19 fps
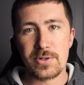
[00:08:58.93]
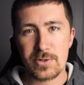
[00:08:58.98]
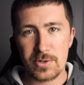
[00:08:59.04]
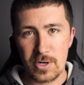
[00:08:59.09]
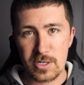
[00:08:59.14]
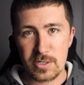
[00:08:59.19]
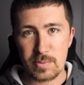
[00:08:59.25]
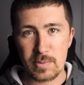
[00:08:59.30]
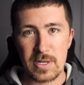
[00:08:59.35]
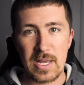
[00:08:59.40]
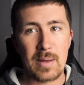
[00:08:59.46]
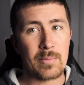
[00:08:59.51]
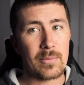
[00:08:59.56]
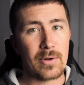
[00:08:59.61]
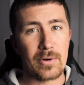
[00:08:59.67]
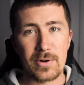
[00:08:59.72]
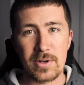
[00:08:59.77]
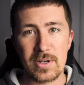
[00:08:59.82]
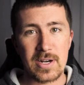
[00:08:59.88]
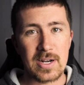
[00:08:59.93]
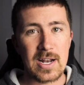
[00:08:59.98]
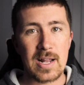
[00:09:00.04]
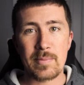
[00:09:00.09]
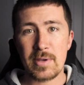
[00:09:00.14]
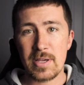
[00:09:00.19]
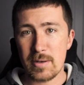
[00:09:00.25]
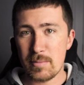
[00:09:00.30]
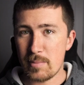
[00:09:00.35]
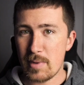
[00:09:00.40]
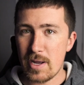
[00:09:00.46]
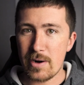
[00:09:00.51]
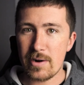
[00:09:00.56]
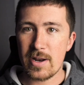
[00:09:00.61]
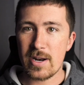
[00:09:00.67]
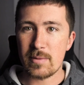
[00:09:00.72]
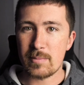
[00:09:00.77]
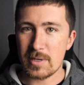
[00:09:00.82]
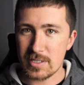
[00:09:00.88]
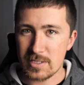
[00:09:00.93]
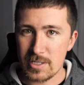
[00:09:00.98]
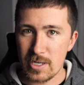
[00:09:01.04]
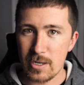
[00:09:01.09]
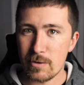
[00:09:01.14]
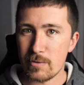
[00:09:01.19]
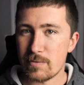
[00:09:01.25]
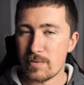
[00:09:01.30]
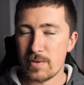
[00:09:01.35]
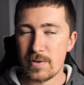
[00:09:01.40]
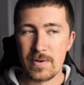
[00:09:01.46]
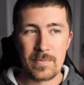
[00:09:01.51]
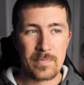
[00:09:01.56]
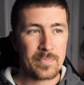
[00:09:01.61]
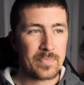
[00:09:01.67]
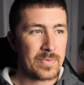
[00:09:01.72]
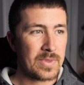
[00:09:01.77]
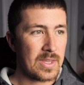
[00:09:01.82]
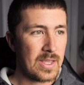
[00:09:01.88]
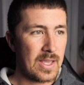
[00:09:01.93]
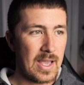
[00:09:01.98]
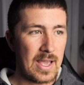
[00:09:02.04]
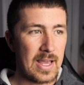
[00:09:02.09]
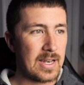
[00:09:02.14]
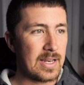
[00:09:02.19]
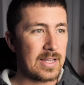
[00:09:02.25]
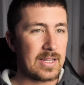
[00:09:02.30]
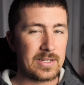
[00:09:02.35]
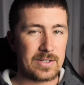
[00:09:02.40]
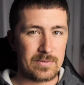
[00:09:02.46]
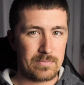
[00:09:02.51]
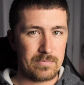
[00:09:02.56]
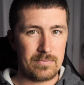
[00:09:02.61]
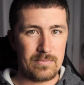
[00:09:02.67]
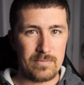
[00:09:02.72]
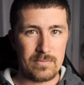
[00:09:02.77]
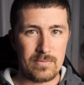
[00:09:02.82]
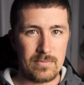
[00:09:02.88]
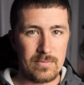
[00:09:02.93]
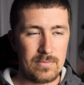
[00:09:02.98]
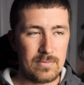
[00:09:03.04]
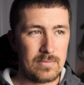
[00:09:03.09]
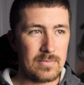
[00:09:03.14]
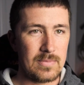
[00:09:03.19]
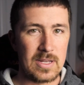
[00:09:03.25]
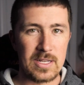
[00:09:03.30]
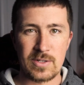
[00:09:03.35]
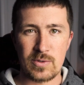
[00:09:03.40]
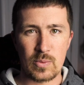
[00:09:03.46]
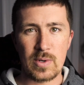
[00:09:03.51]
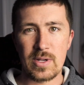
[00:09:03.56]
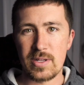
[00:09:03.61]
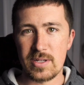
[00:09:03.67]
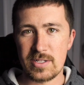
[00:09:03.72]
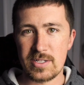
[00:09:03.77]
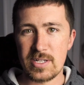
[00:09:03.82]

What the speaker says: Trust me, I'm learning and I'm getting better at it myself, and it's really